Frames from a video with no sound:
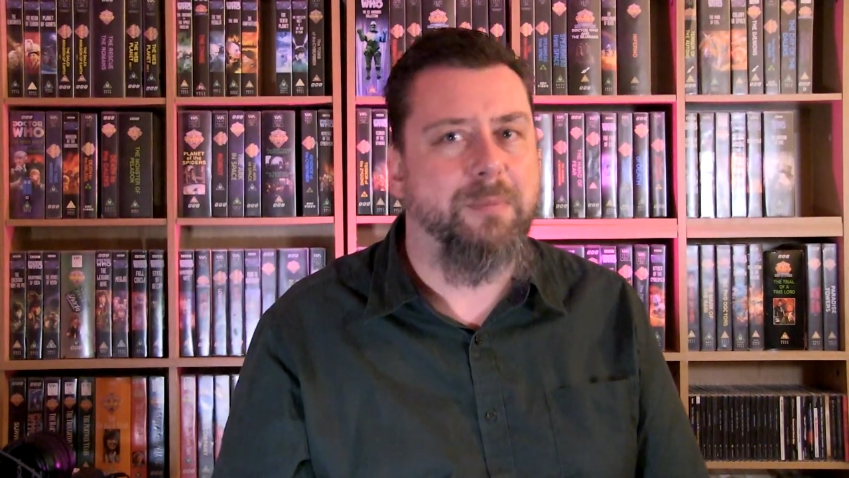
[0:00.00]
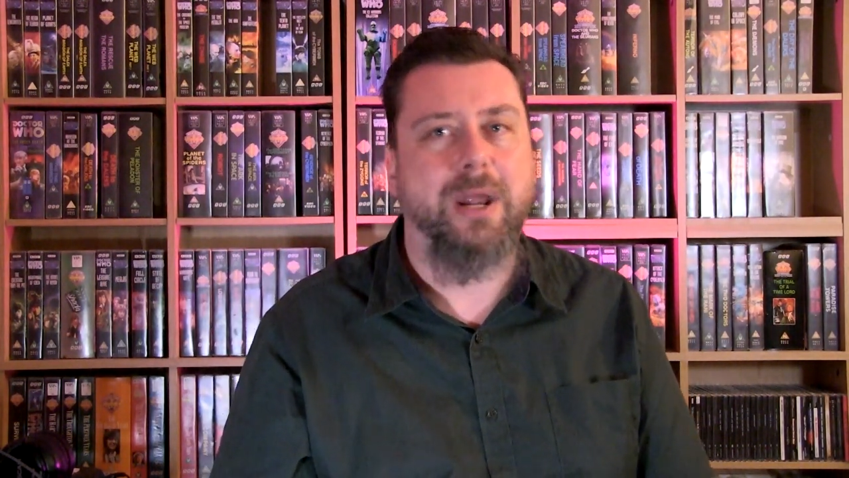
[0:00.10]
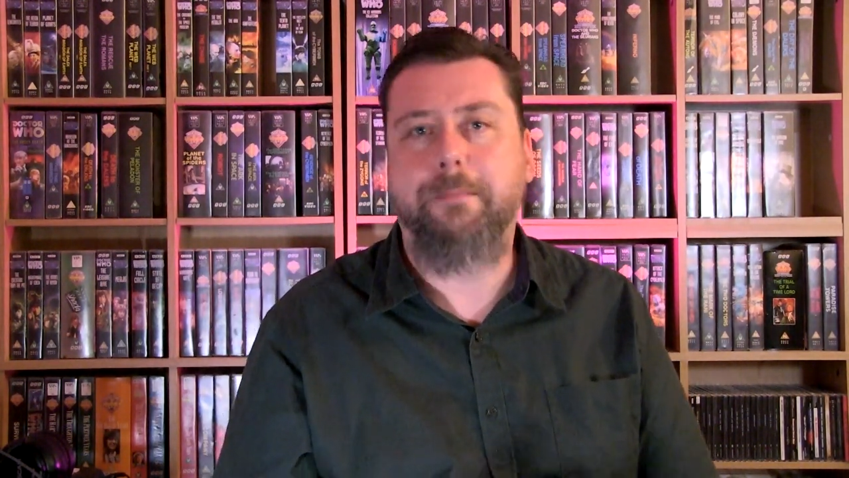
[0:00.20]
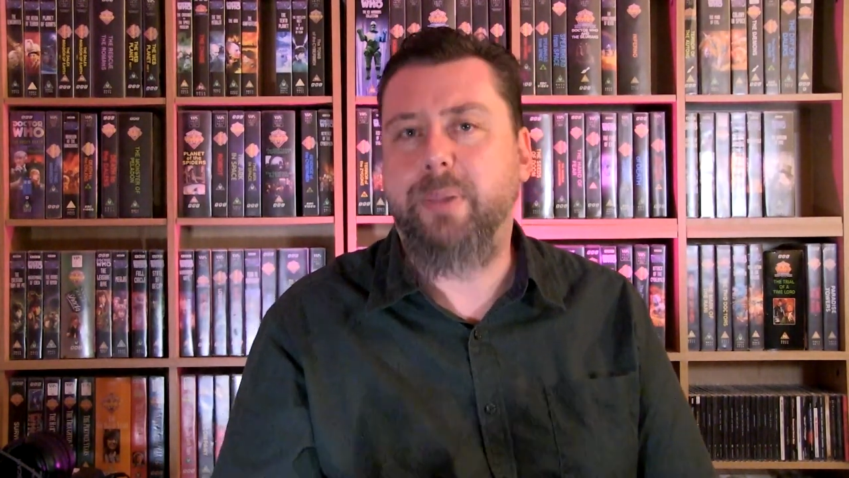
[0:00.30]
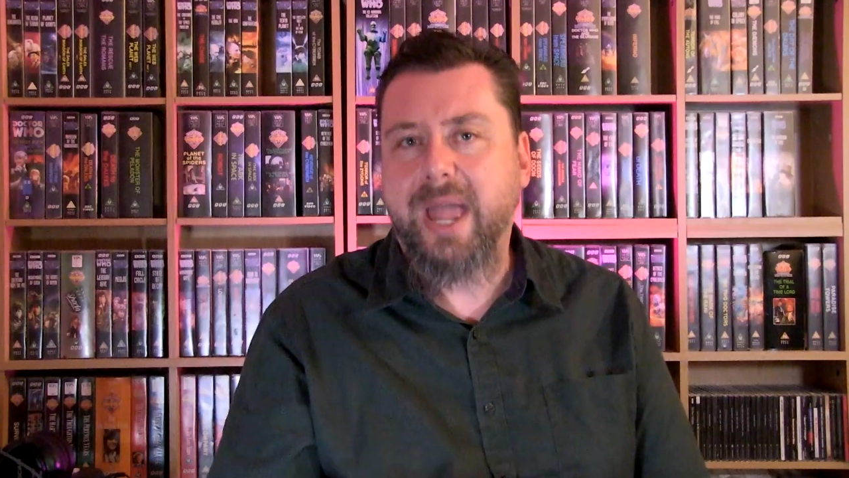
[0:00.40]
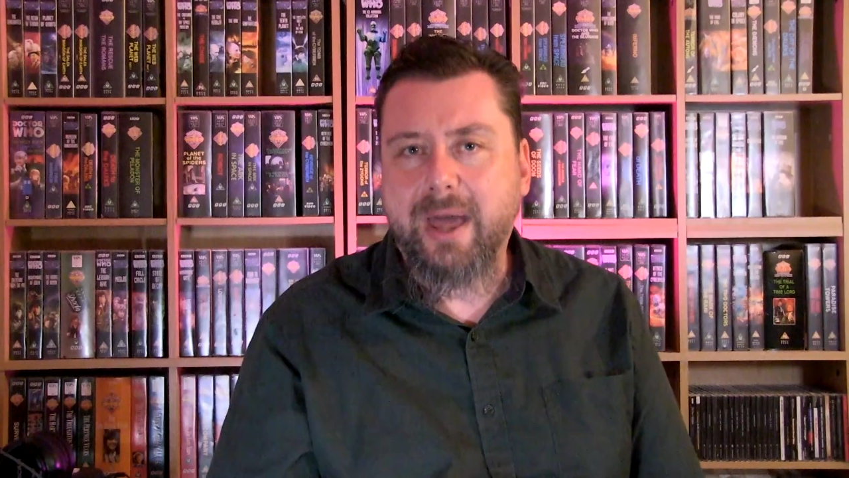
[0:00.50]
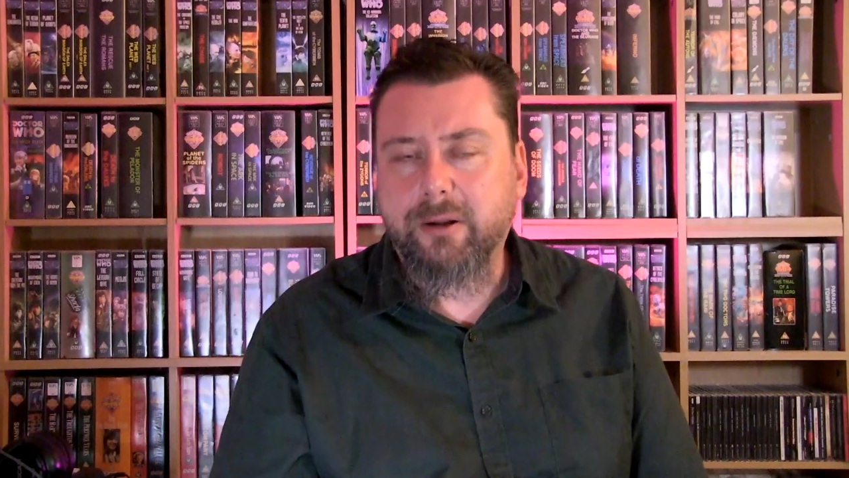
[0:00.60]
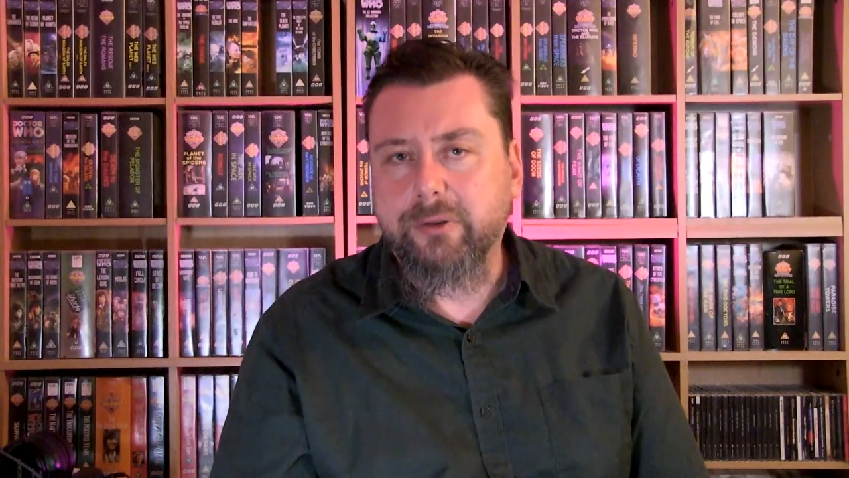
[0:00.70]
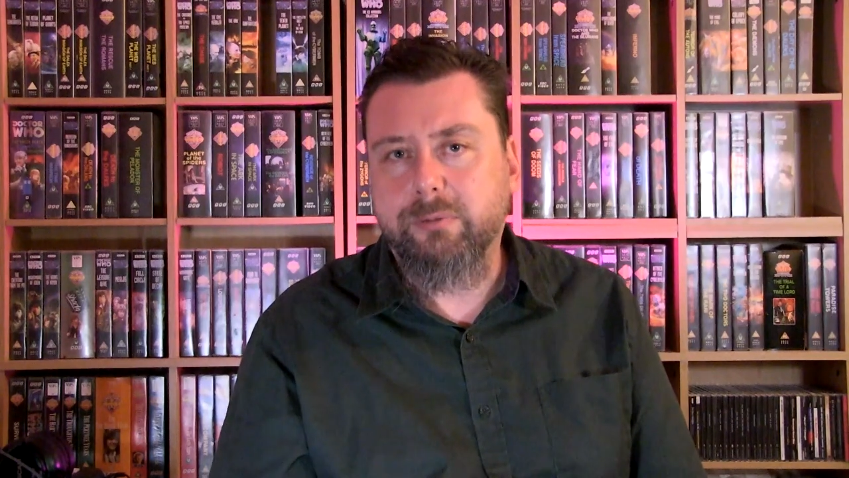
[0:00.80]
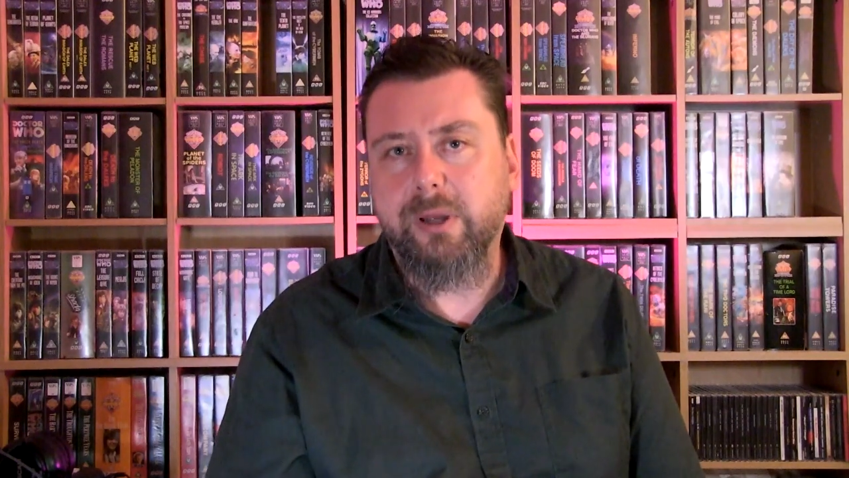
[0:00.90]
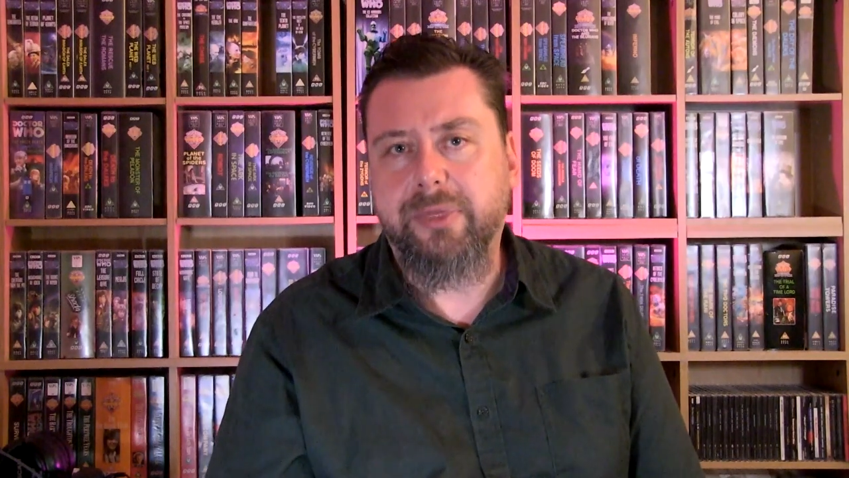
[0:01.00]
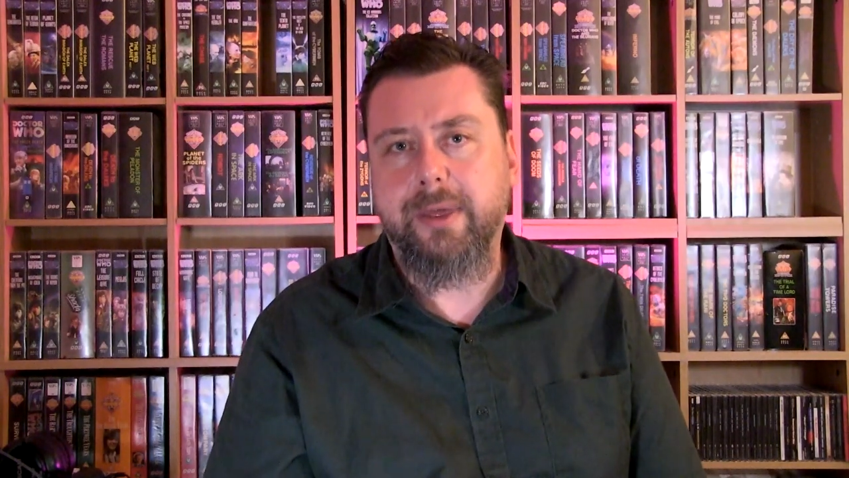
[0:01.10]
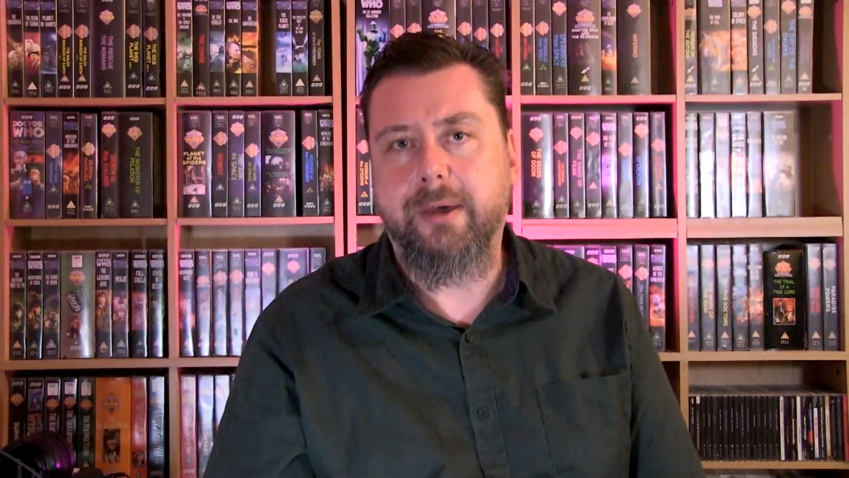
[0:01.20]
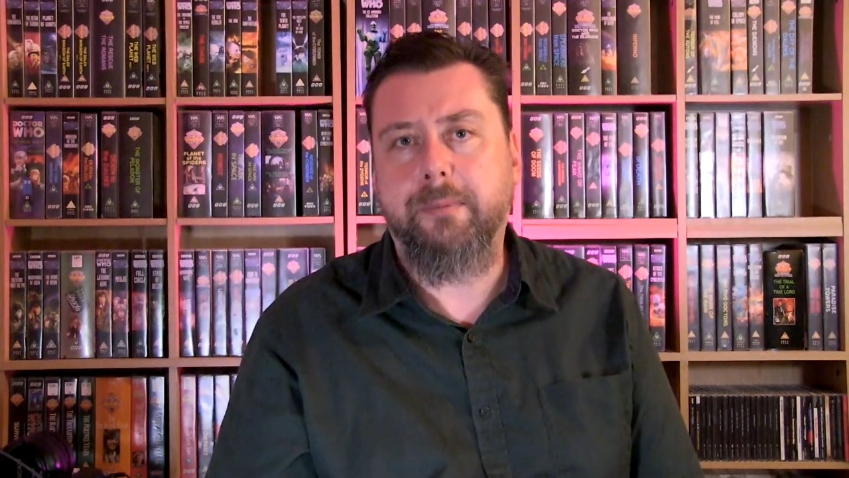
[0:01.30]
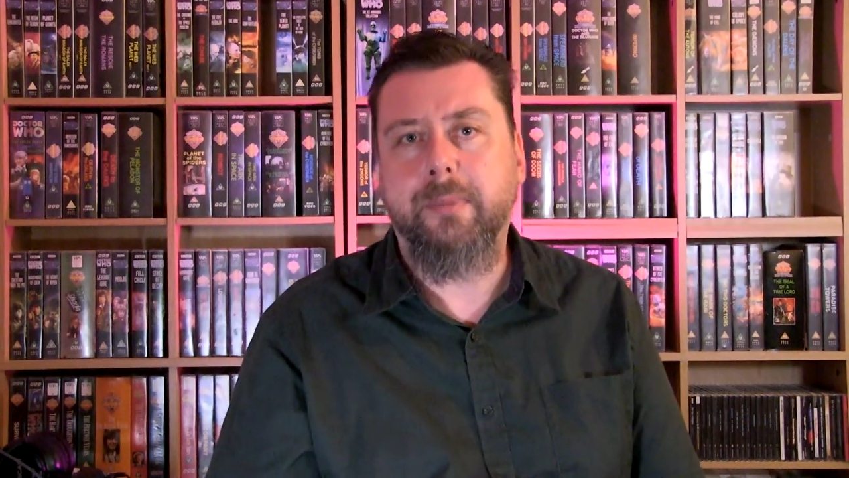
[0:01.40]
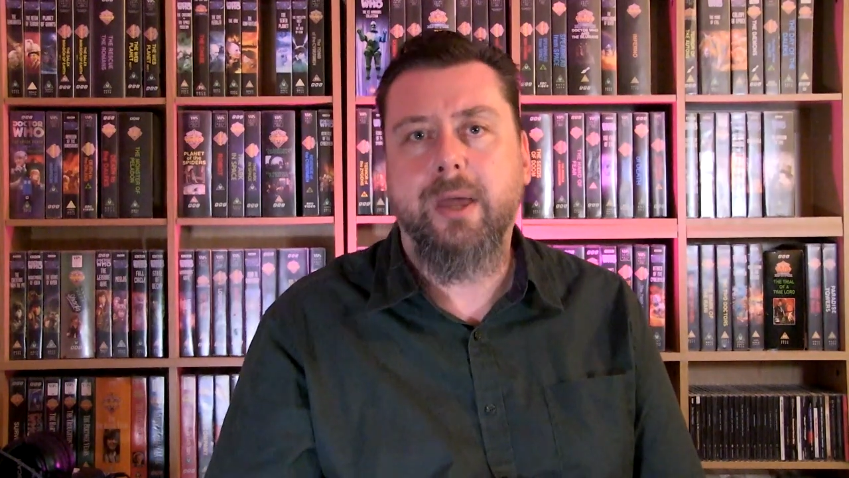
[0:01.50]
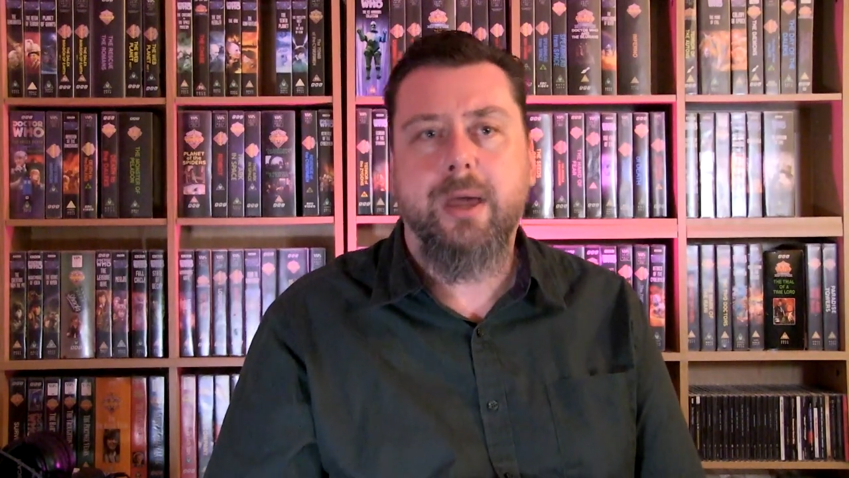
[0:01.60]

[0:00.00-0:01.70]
Been on panels with him.